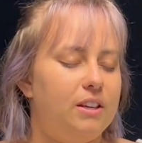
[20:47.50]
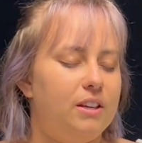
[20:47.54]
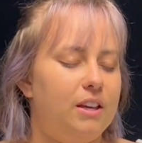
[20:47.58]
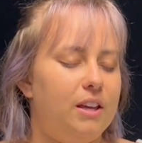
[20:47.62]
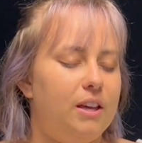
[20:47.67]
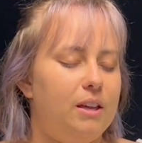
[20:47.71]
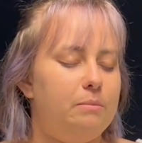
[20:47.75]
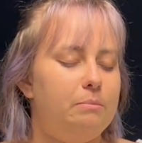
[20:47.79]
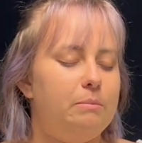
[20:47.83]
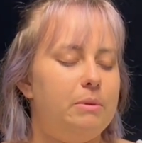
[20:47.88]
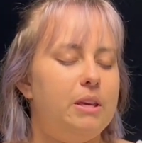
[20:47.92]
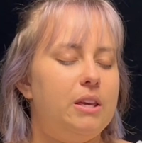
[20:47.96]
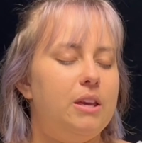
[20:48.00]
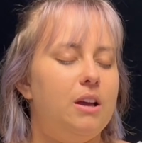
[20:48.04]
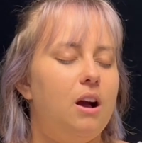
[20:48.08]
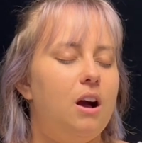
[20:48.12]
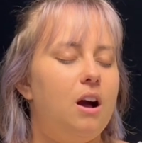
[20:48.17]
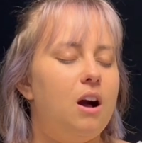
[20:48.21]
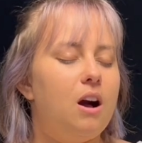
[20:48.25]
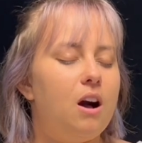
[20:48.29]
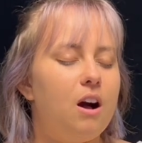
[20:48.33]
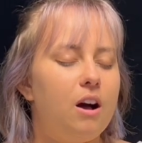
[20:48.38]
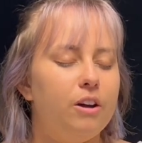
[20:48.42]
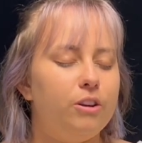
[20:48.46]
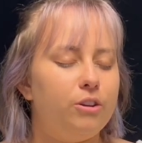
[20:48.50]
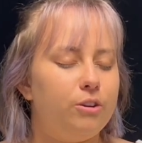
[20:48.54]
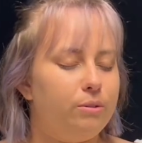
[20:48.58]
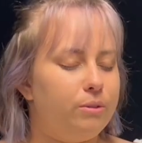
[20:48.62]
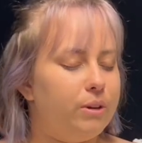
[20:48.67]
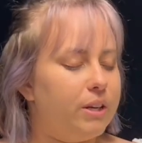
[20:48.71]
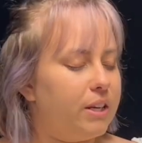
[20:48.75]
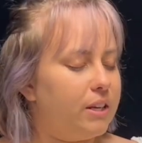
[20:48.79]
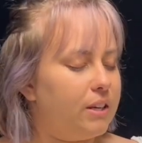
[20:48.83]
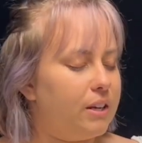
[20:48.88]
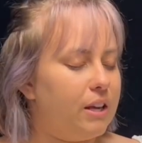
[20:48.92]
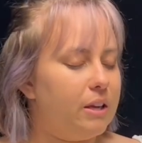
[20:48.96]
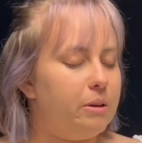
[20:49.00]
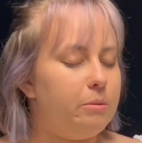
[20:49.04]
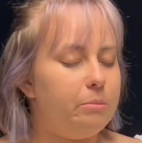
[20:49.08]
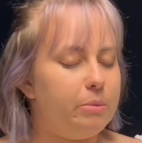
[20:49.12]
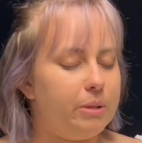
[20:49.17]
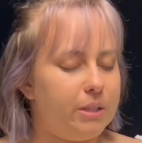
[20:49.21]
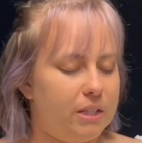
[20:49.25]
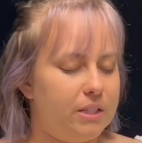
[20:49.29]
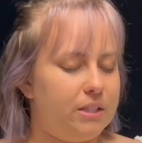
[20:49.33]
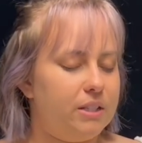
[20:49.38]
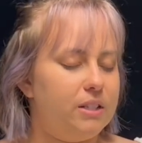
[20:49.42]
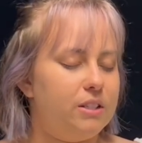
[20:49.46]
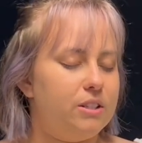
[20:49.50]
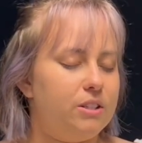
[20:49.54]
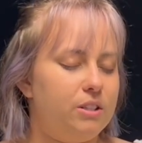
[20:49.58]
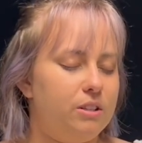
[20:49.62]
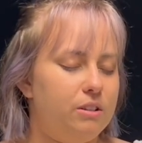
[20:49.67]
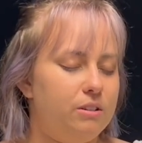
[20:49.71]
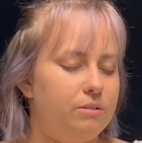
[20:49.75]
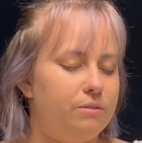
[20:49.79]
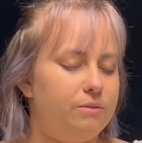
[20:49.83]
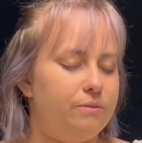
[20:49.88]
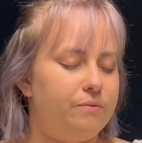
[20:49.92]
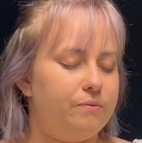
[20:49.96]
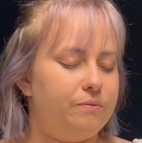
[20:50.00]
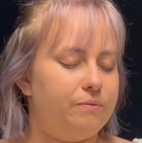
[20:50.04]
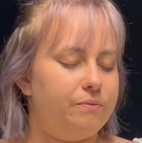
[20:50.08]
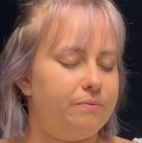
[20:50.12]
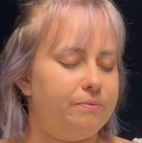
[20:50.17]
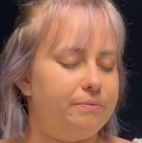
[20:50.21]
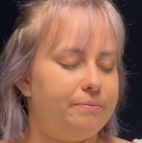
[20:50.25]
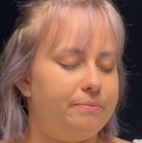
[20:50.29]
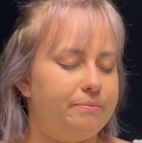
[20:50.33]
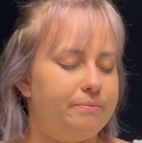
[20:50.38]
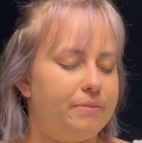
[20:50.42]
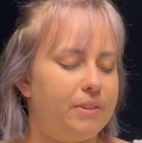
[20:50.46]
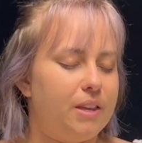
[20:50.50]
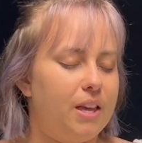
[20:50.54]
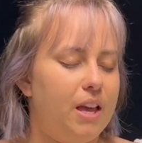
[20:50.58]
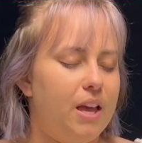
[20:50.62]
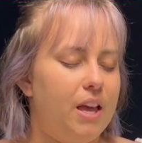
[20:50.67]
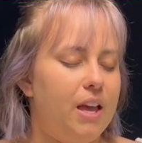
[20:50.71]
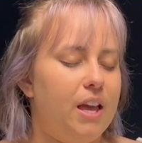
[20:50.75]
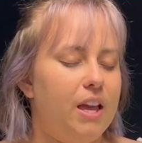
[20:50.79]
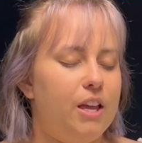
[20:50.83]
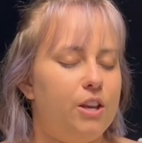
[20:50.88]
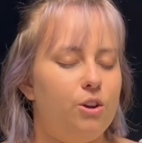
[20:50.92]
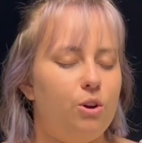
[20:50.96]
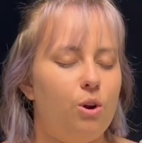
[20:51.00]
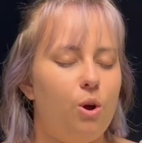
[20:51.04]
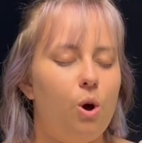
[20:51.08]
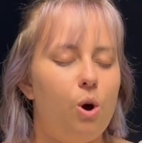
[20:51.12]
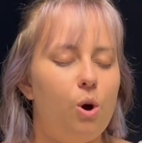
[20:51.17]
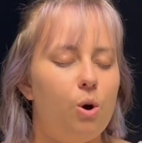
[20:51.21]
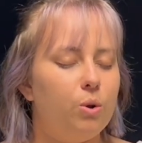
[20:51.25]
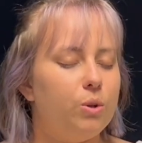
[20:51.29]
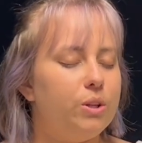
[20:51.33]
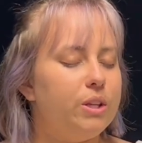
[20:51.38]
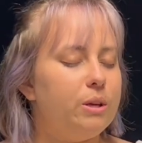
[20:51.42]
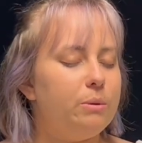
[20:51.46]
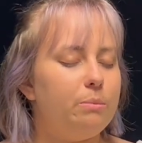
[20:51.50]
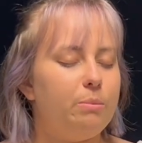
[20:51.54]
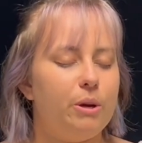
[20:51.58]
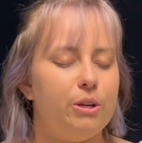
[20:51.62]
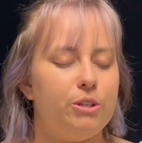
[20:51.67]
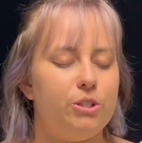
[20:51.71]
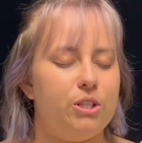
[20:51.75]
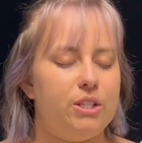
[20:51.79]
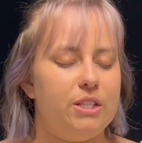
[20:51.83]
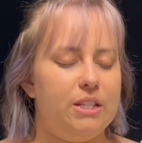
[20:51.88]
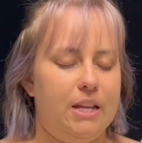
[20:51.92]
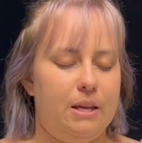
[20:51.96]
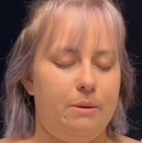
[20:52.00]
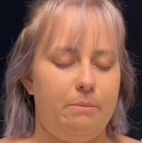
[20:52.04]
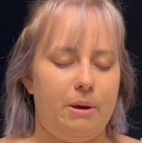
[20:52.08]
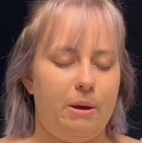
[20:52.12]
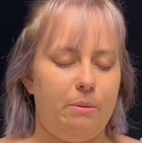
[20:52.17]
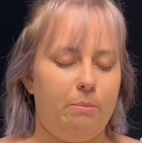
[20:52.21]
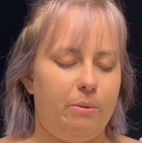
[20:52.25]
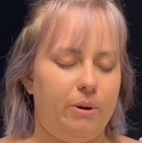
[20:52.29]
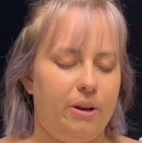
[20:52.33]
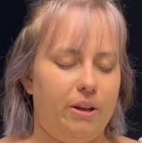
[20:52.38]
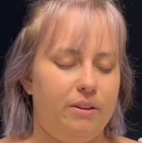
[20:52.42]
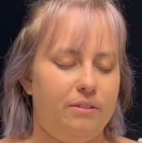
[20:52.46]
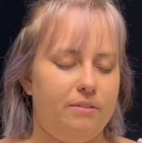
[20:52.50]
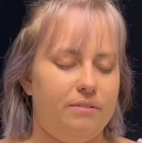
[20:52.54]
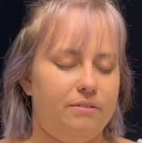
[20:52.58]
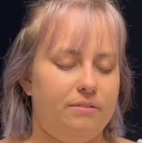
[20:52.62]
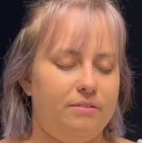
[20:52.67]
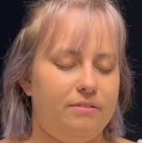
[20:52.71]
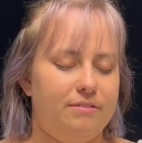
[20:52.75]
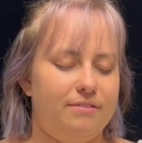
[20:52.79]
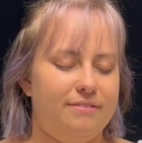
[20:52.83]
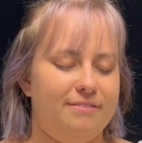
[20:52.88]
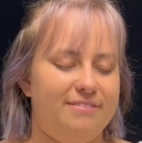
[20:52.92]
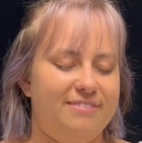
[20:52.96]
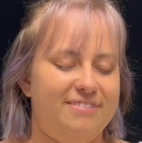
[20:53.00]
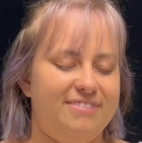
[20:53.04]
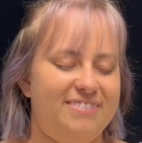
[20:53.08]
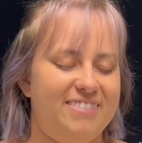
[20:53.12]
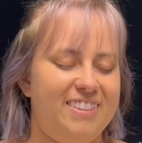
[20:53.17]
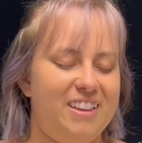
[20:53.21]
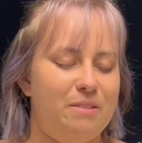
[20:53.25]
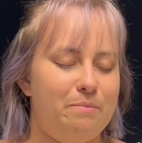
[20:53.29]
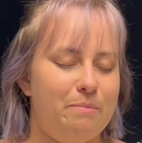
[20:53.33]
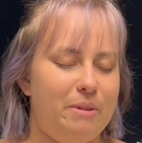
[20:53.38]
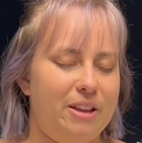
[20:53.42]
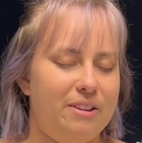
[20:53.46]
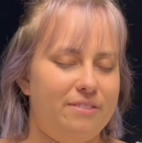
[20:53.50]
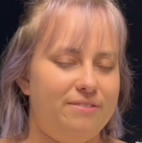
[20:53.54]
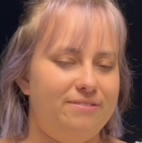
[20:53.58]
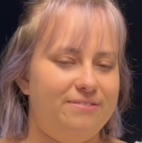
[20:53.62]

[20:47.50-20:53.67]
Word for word: and be honoring and pleasing to you. In your holy and precious name, I pray. Amen.